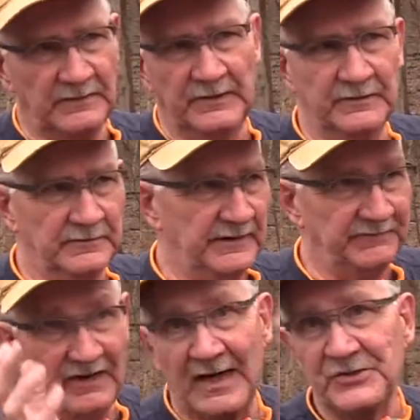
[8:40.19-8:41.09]

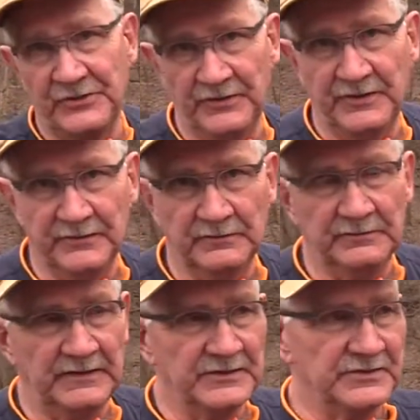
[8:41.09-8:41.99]
advise you to do,
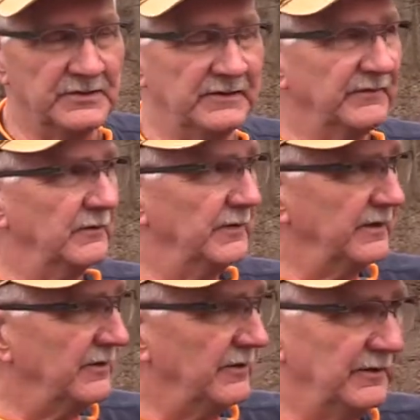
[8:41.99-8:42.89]
is to, I forget what
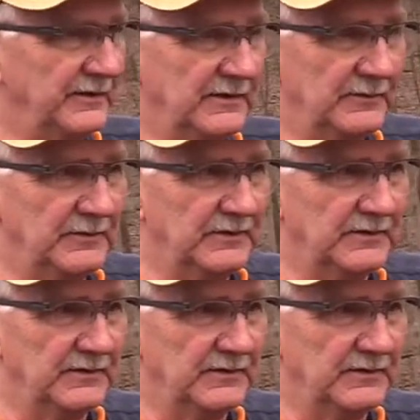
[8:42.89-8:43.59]
they call it now, but